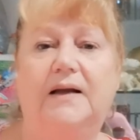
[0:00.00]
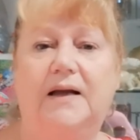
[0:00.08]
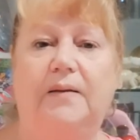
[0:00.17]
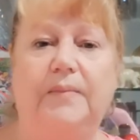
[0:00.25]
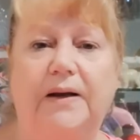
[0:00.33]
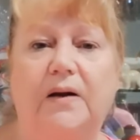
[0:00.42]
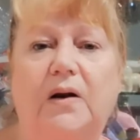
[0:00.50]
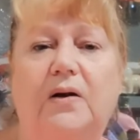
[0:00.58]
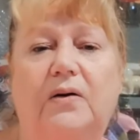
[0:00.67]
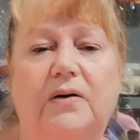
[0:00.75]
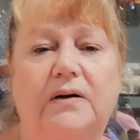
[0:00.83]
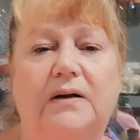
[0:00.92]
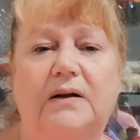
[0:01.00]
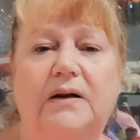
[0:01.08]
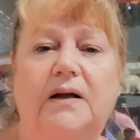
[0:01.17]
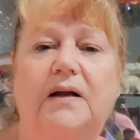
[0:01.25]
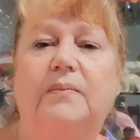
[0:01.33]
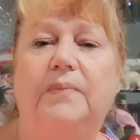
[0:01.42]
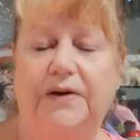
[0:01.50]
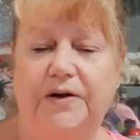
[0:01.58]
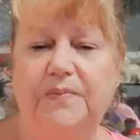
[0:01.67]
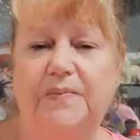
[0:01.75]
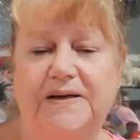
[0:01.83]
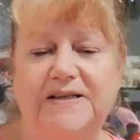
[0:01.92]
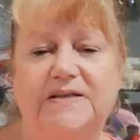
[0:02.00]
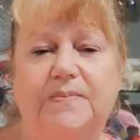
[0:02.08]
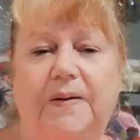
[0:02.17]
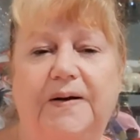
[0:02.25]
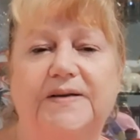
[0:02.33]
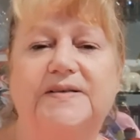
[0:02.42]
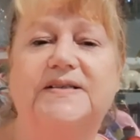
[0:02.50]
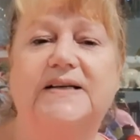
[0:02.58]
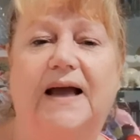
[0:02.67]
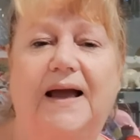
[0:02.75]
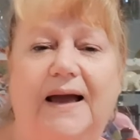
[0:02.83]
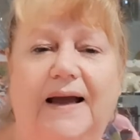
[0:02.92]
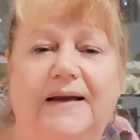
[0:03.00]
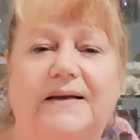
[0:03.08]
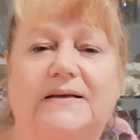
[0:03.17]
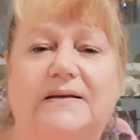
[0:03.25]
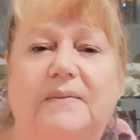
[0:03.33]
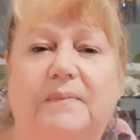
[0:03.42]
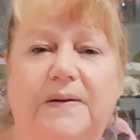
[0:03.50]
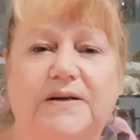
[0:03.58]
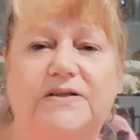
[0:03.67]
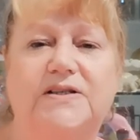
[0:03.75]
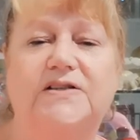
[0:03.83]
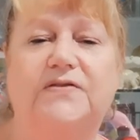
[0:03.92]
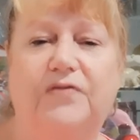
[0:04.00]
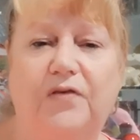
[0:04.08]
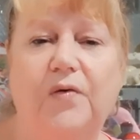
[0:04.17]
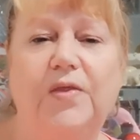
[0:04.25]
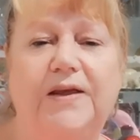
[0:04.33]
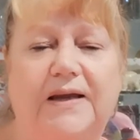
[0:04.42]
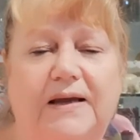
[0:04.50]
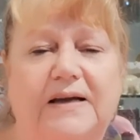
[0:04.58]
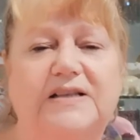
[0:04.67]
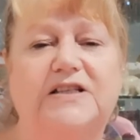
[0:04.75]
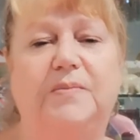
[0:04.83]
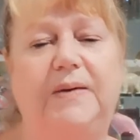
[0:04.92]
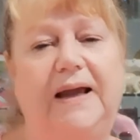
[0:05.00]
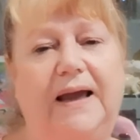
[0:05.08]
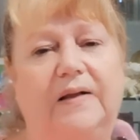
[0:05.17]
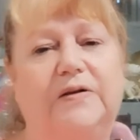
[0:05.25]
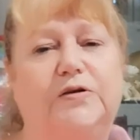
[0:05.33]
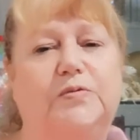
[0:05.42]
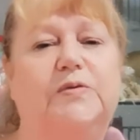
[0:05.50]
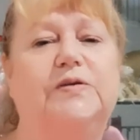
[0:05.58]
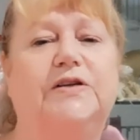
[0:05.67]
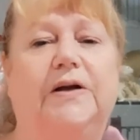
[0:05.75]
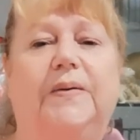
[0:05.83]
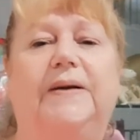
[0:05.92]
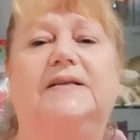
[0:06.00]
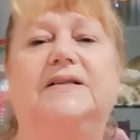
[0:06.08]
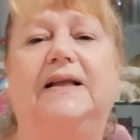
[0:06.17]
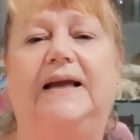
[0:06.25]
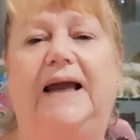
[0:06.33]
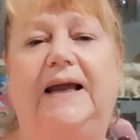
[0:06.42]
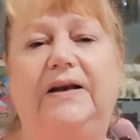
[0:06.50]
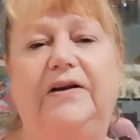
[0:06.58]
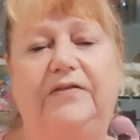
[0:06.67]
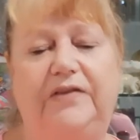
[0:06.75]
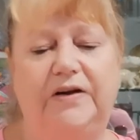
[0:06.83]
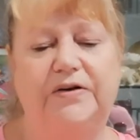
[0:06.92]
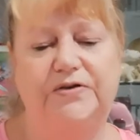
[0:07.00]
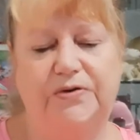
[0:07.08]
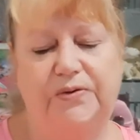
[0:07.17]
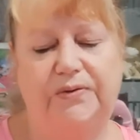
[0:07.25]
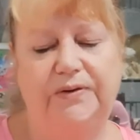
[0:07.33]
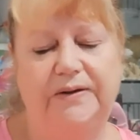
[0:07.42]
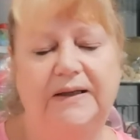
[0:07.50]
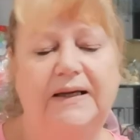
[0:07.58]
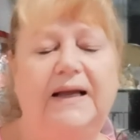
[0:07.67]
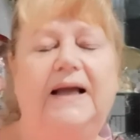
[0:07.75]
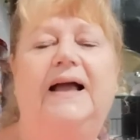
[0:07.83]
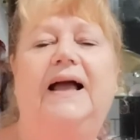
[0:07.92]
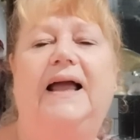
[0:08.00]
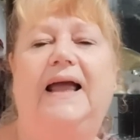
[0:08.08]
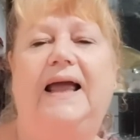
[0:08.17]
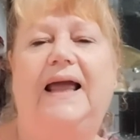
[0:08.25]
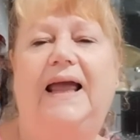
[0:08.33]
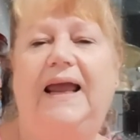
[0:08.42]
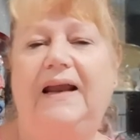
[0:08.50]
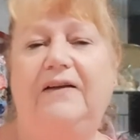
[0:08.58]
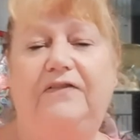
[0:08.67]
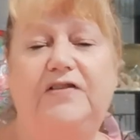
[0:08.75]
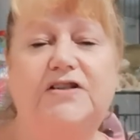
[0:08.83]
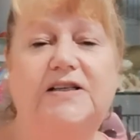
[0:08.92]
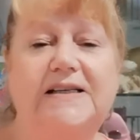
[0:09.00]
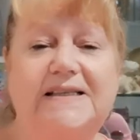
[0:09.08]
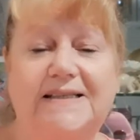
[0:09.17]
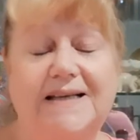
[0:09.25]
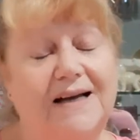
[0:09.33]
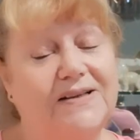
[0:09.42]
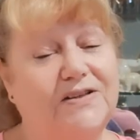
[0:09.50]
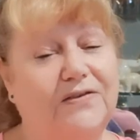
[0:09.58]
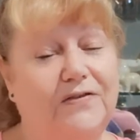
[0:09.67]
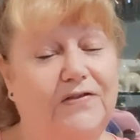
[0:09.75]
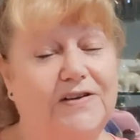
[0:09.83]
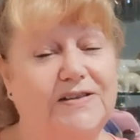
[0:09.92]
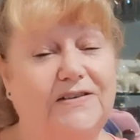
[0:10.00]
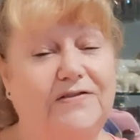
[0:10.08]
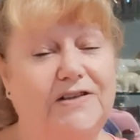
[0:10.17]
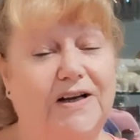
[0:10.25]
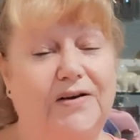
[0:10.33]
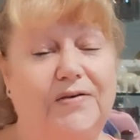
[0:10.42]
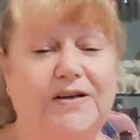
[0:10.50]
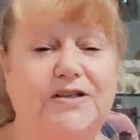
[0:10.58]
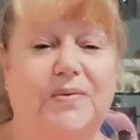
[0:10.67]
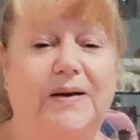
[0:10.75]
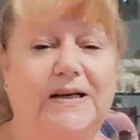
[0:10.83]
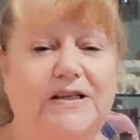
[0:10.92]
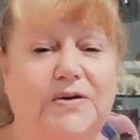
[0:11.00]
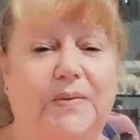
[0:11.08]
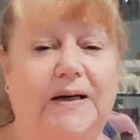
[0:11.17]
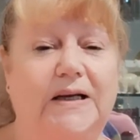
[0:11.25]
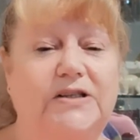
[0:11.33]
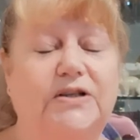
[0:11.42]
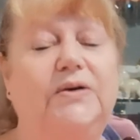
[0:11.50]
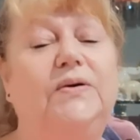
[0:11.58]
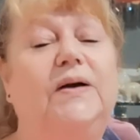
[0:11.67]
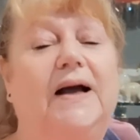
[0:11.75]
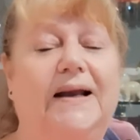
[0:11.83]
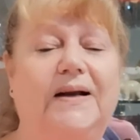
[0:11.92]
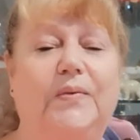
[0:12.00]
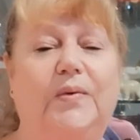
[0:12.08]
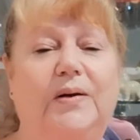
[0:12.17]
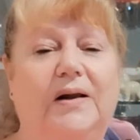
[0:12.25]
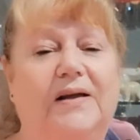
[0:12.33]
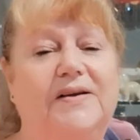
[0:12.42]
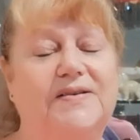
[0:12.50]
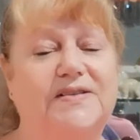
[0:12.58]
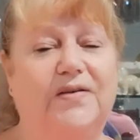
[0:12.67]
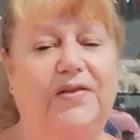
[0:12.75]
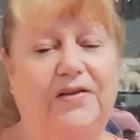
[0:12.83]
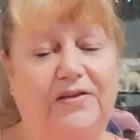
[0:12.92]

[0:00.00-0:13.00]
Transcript: coming along. But you must post eight pictures for the year to be eligible to go into the end of year draw. It officially starts on first of January twenty twenty-two, and it will close on